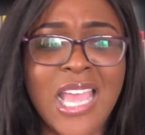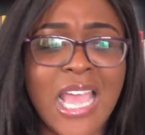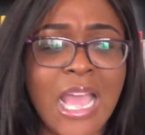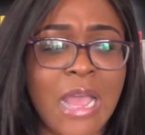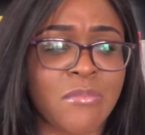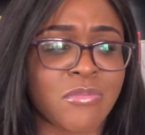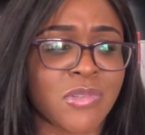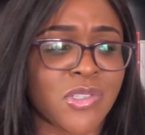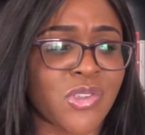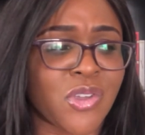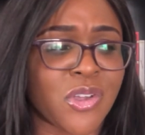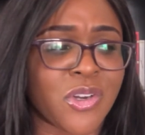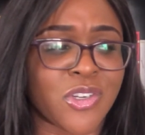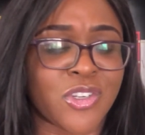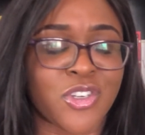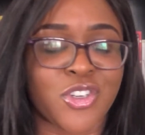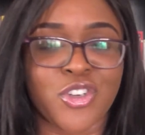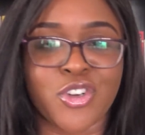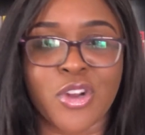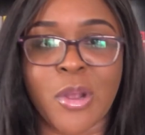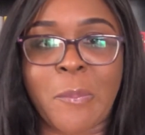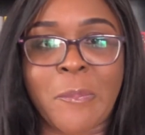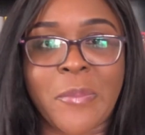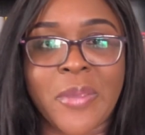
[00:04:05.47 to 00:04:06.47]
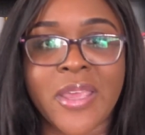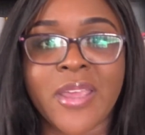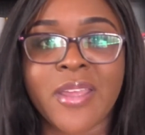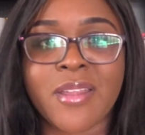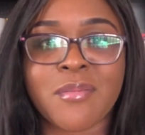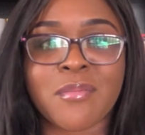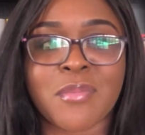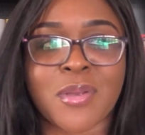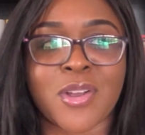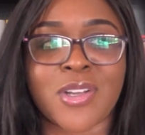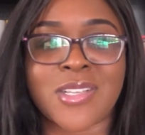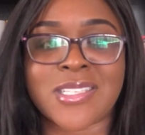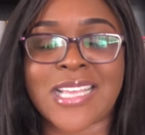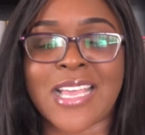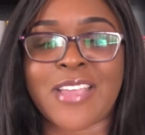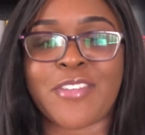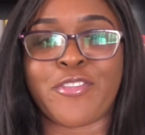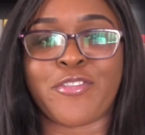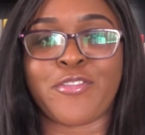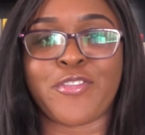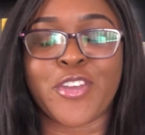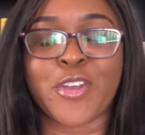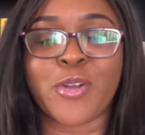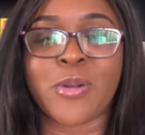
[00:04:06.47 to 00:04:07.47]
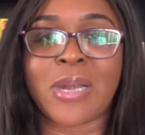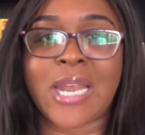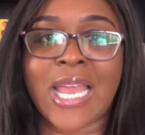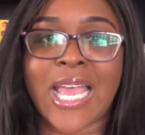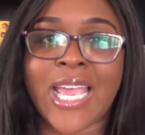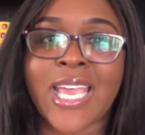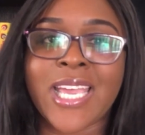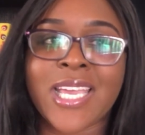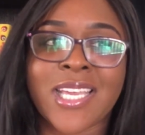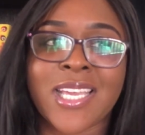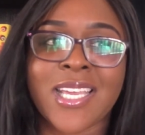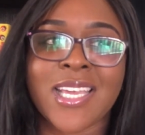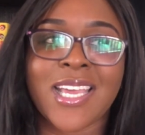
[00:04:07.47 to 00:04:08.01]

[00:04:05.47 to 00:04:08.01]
I'm just going to drop it because I feel like.